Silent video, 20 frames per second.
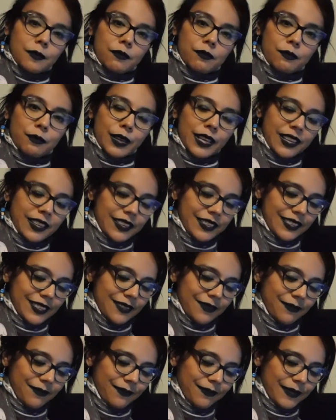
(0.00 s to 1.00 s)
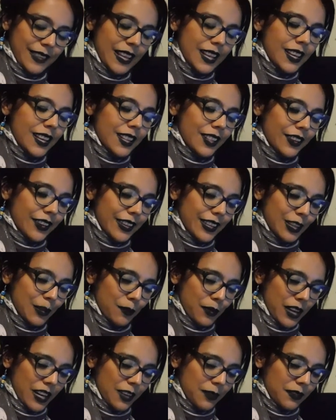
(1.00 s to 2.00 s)
pigs. Look at the
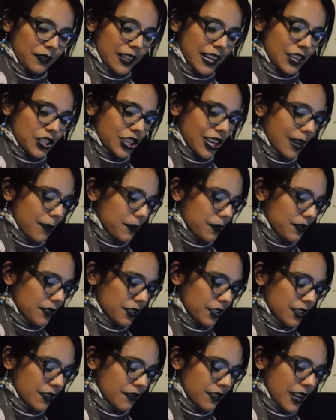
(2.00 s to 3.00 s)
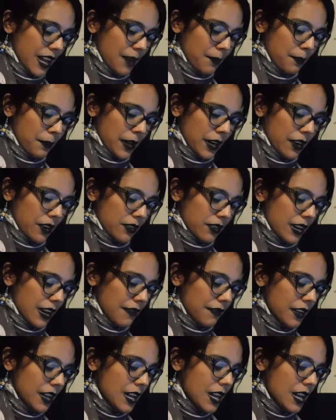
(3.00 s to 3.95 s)
bottom of that chap of that paragraph.